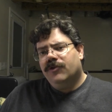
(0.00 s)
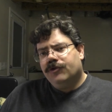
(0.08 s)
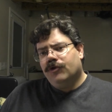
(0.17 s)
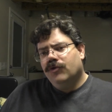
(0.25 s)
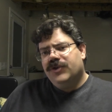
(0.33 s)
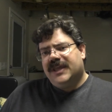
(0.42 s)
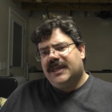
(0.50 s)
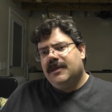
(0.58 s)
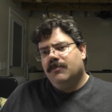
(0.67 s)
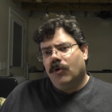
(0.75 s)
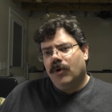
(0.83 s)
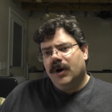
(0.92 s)
through the
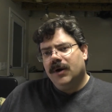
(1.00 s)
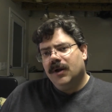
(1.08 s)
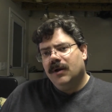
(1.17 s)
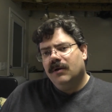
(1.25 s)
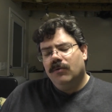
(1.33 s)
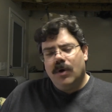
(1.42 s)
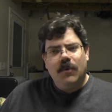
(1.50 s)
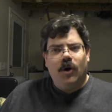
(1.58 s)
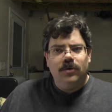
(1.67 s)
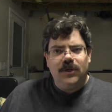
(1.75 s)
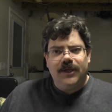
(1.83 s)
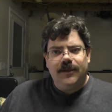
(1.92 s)
keyboard
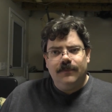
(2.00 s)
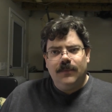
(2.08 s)
remotely.